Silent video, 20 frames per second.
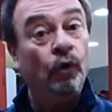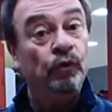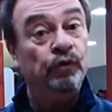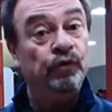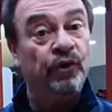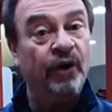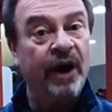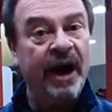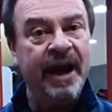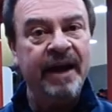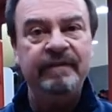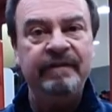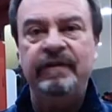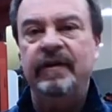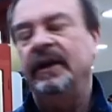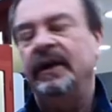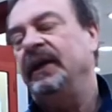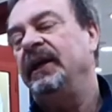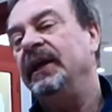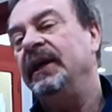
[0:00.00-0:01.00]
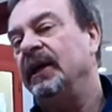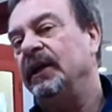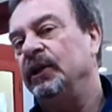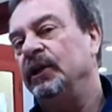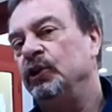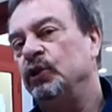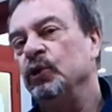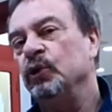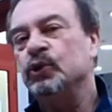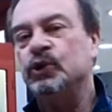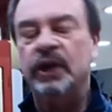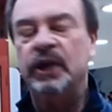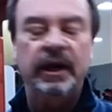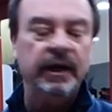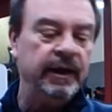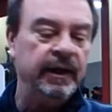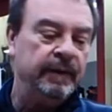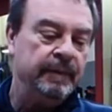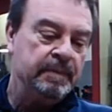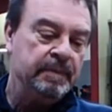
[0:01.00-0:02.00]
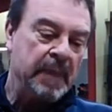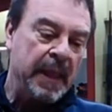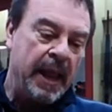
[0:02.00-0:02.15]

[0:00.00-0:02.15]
on drive here in Tuscany.